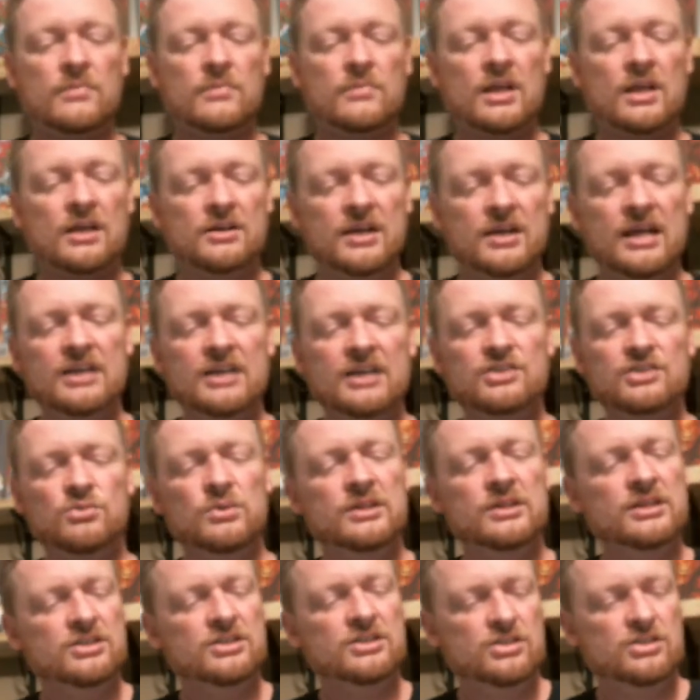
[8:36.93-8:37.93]
Next
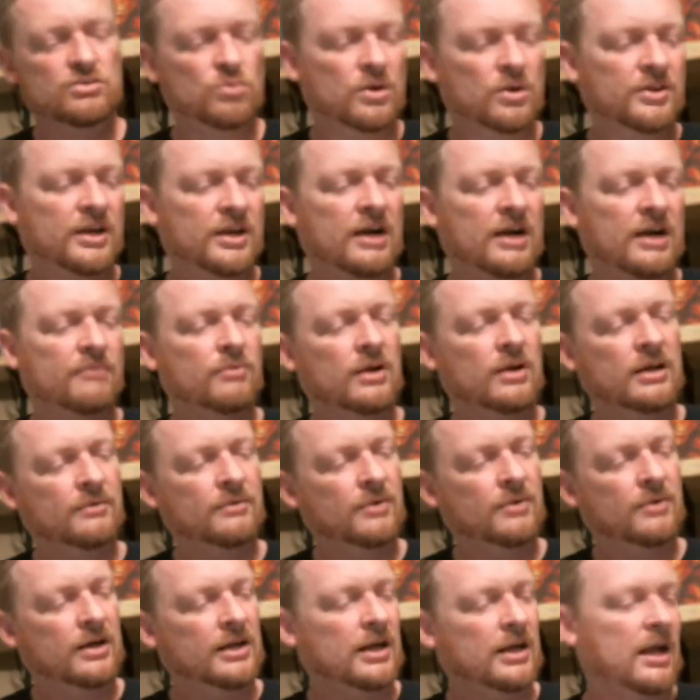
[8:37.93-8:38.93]
one, this is one that I really,
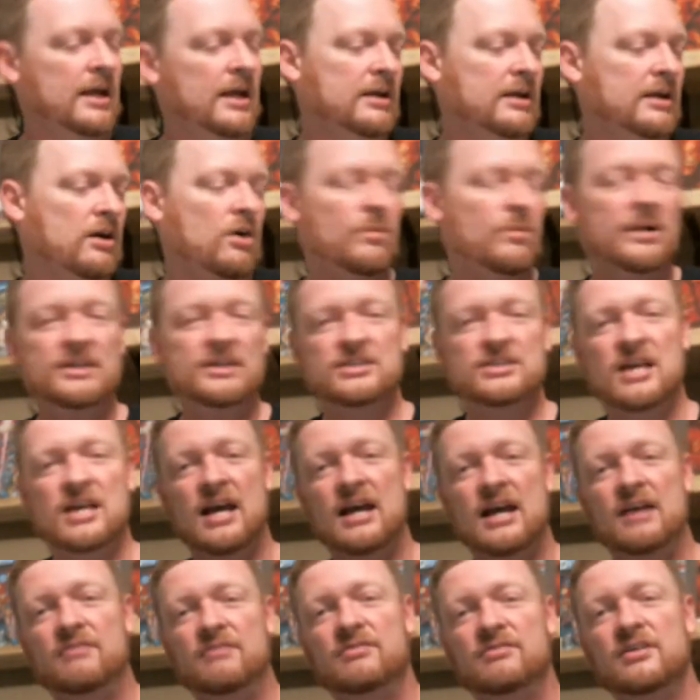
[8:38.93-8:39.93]
really like, always
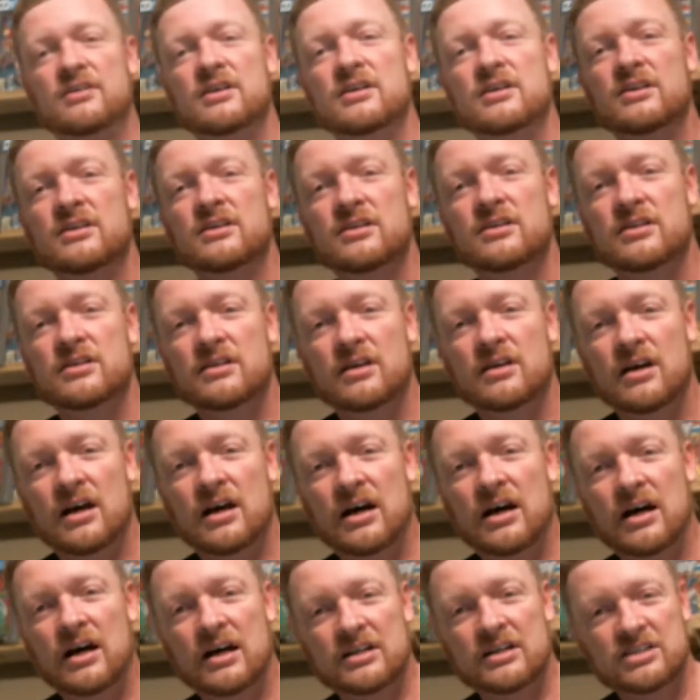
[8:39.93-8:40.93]
have.
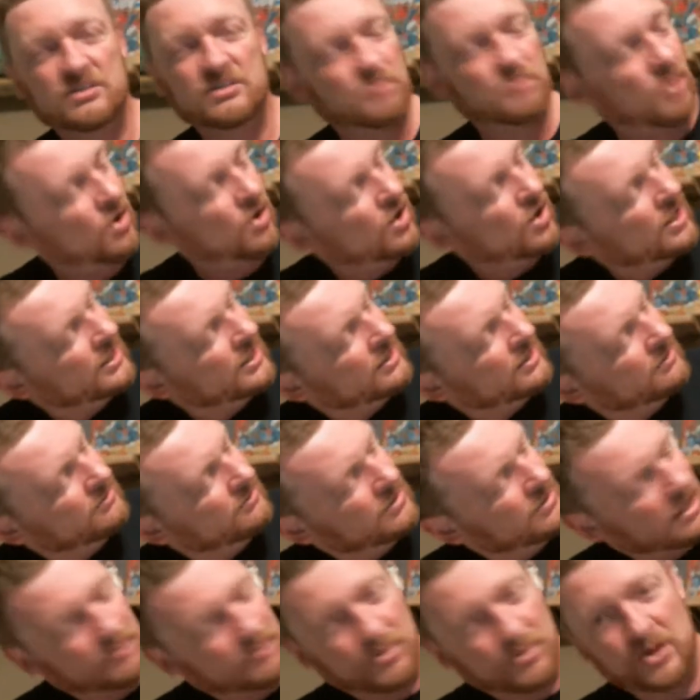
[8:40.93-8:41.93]
Spawn,
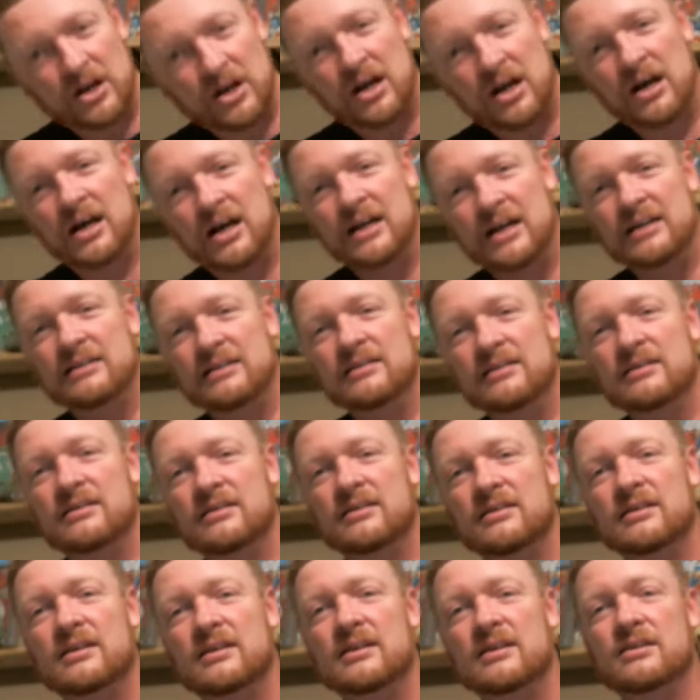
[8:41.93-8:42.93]
number 9,
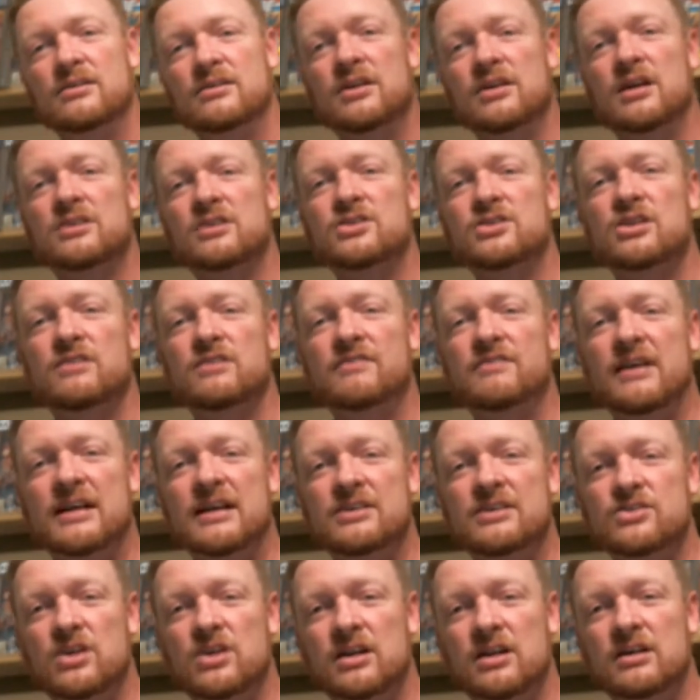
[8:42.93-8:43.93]
introduction of
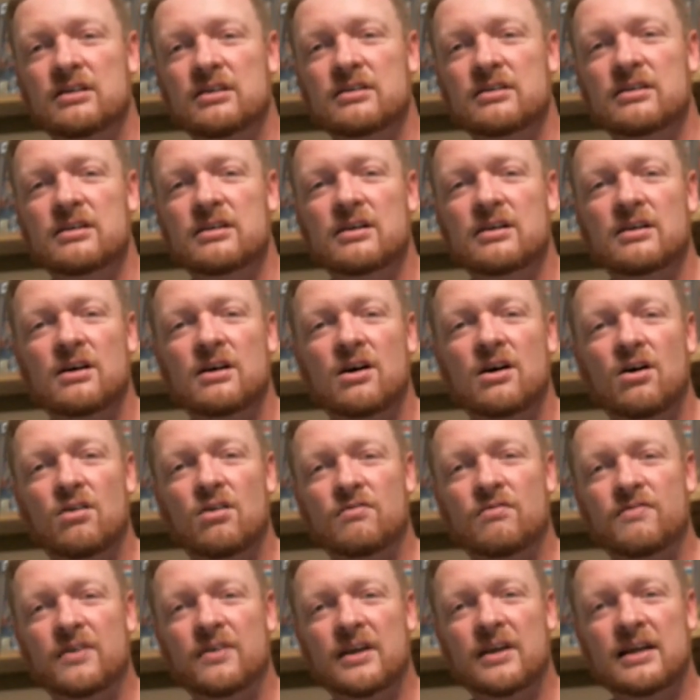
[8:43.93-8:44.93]
Angela.
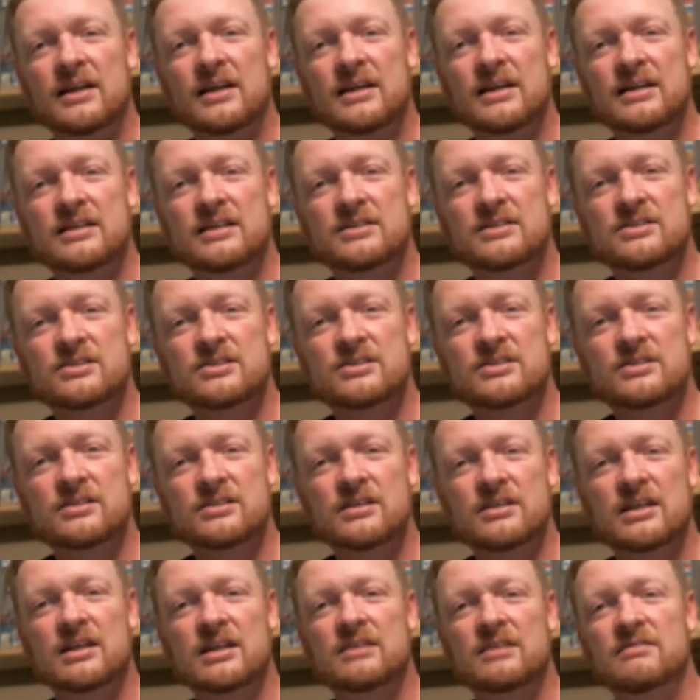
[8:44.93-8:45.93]
Hopefully it's
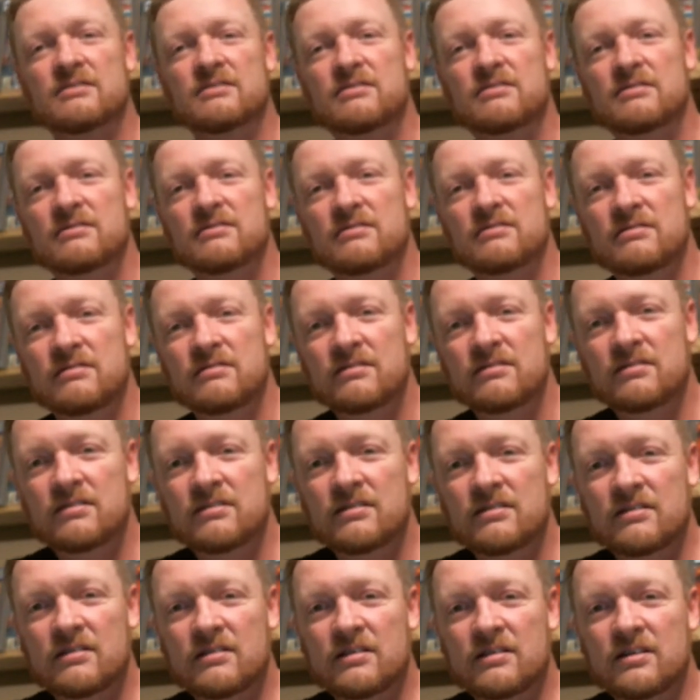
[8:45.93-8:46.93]
in,
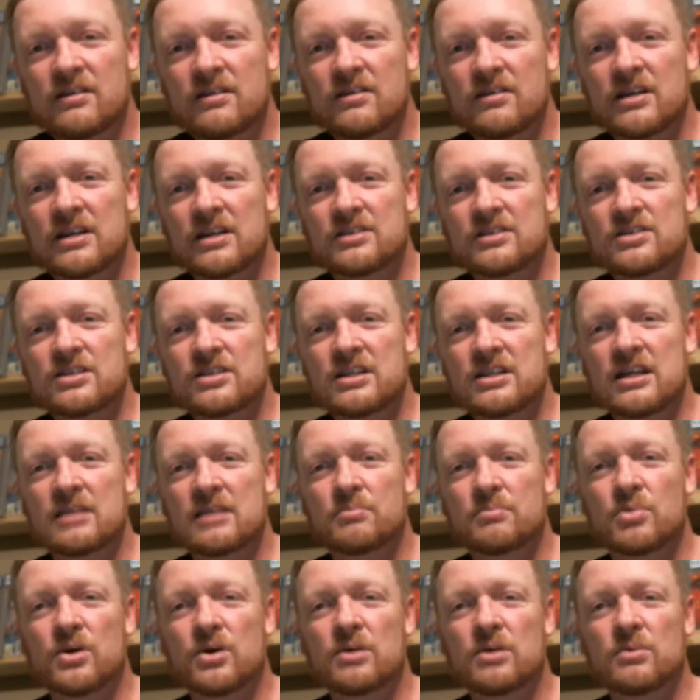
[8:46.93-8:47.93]
you can see
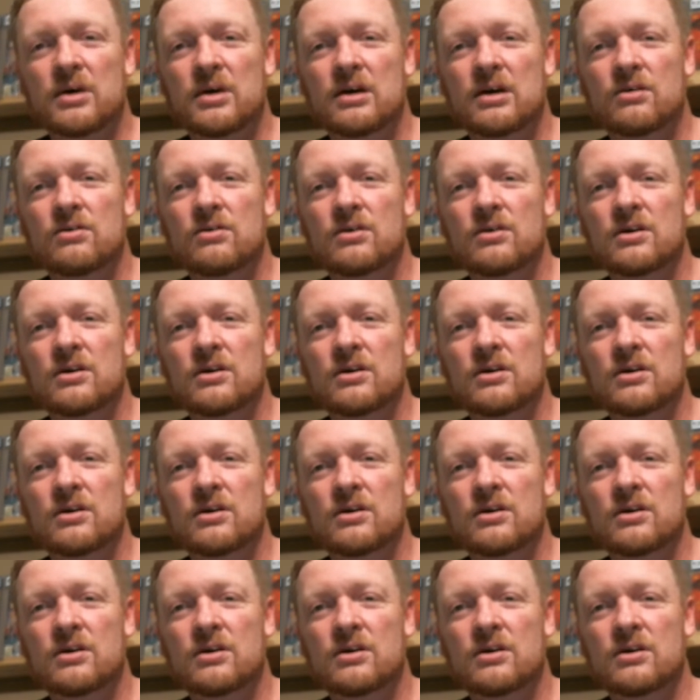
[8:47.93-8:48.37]
it pretty well.